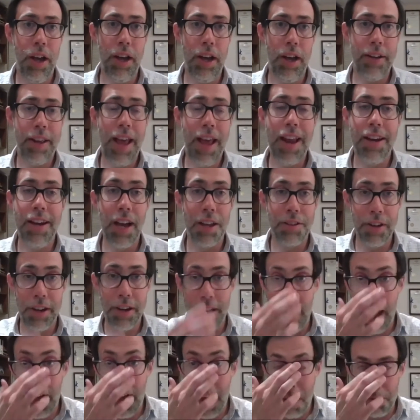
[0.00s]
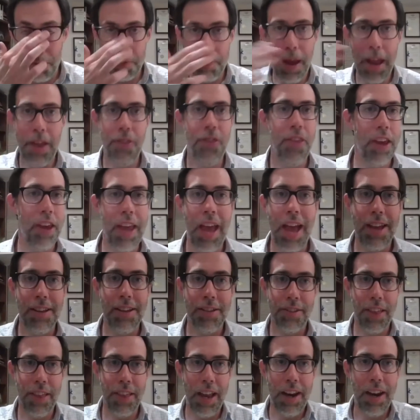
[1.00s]
10 dozen times made the
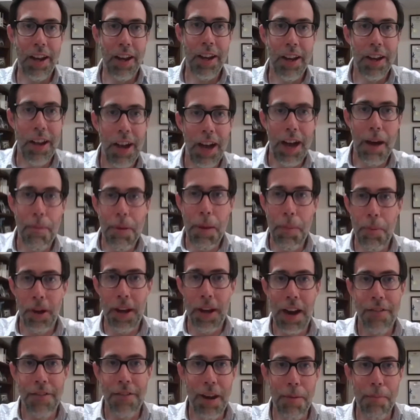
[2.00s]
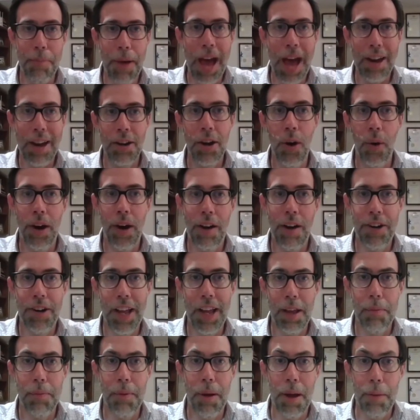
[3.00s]
case that people could have an impact. No one had ever
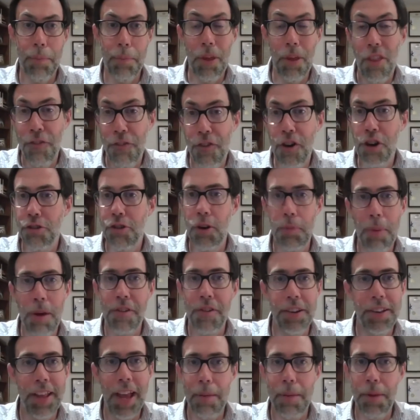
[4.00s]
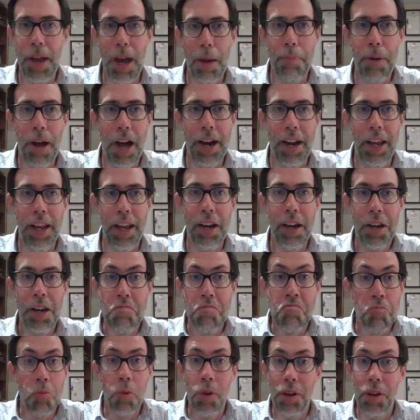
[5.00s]
taken me up on it. The first group ever to take me up on it
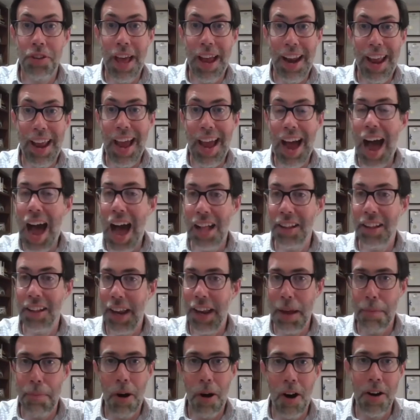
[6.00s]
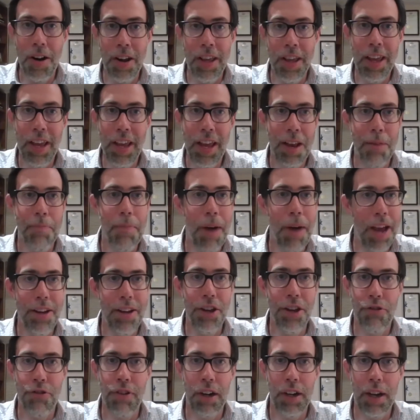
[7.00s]
was at a holiday party in my
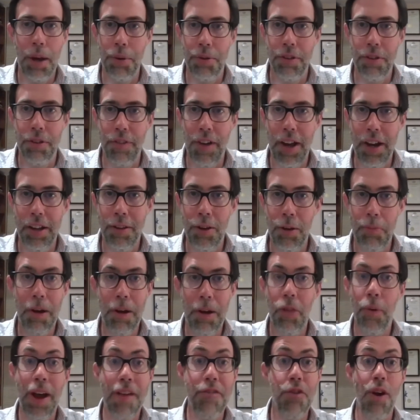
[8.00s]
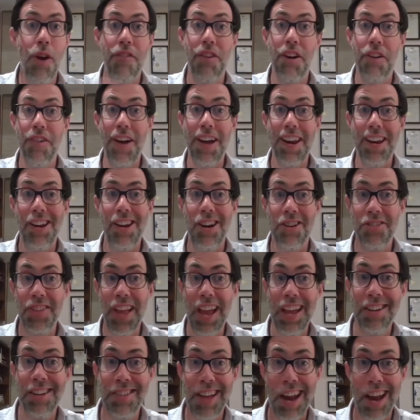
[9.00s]
district I was invited to. By the way, have you ever invited your
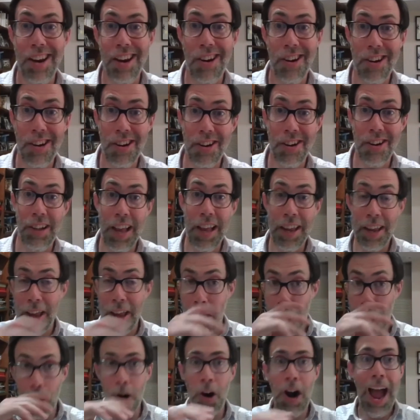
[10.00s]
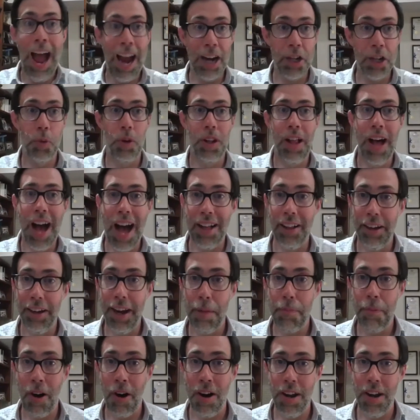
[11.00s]
state senator to like your actual holiday
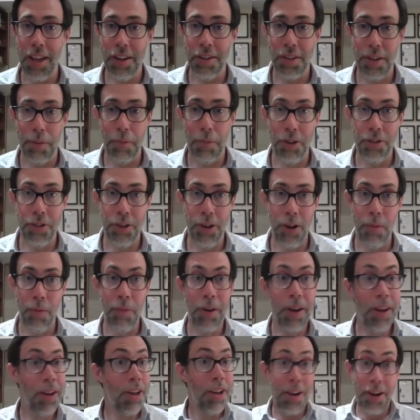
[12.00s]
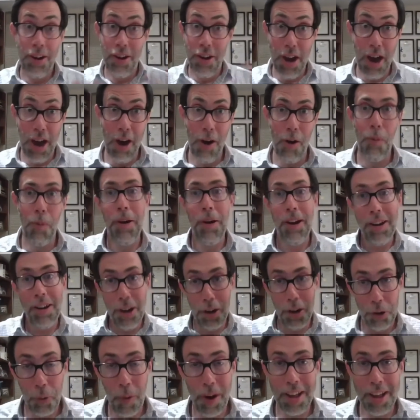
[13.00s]
party at someone's home? No, but
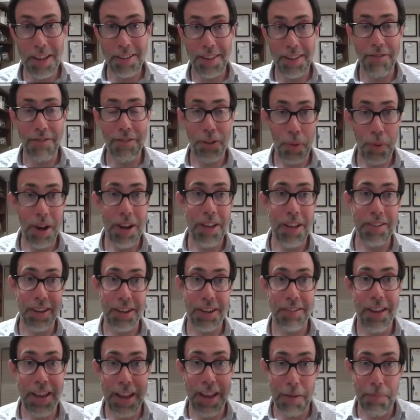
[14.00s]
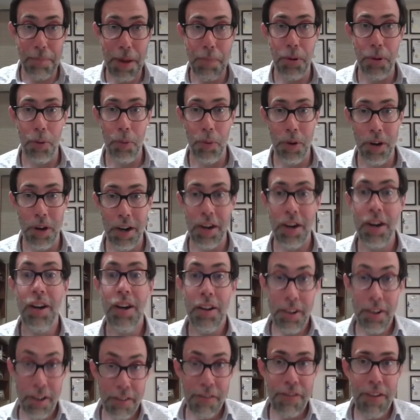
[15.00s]
2016, people were
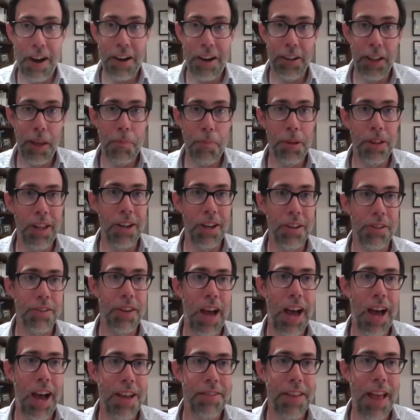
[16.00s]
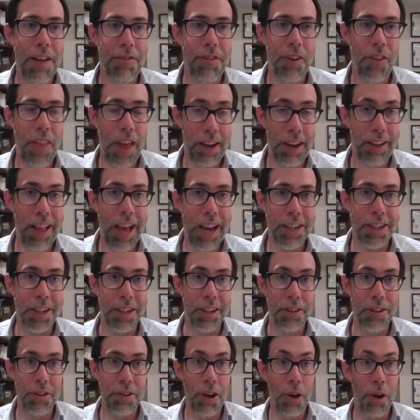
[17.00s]
fairly politicized after that election.
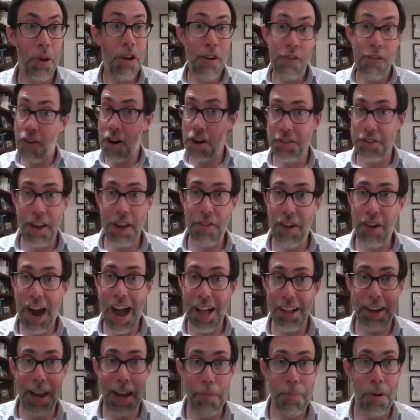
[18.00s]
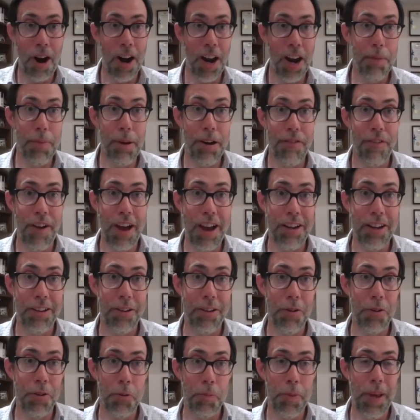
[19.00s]
So first ever holiday party I'd been invited
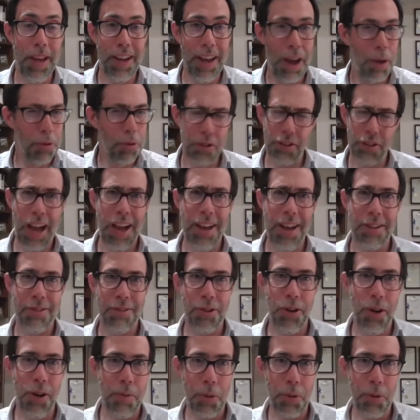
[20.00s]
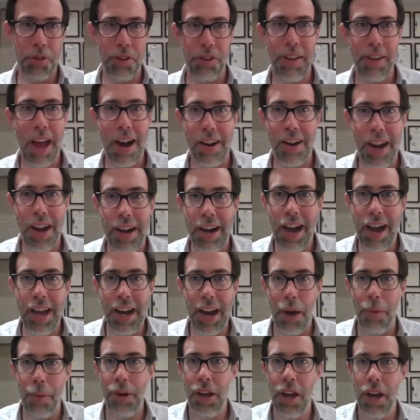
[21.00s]
to speak. I assumed it was a Saturday night.
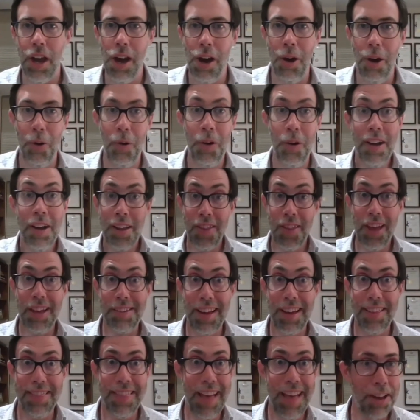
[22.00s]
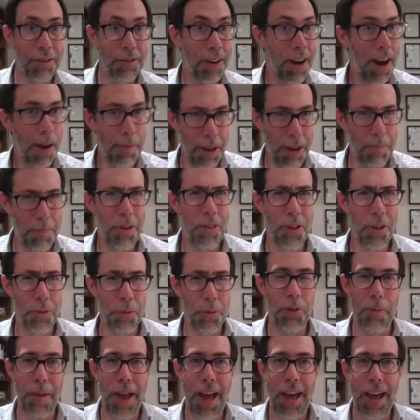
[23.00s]
I would go, they'd say, thanks for coming, but this
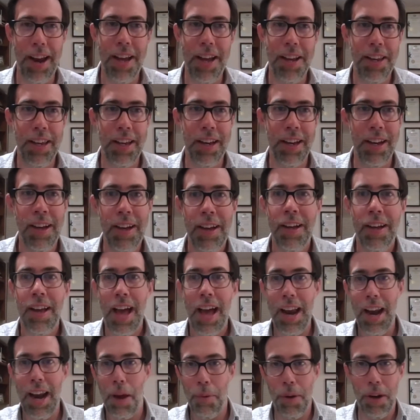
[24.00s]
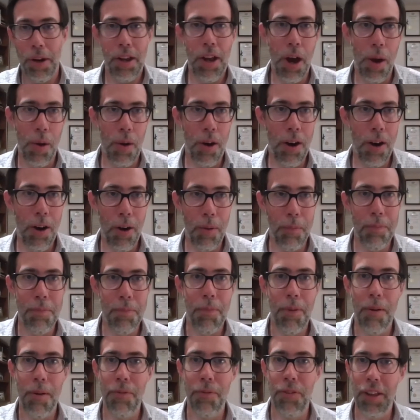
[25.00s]
was a bad idea. And I would go home,
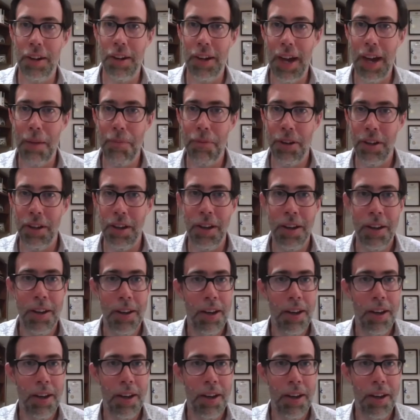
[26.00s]
hopefully in time to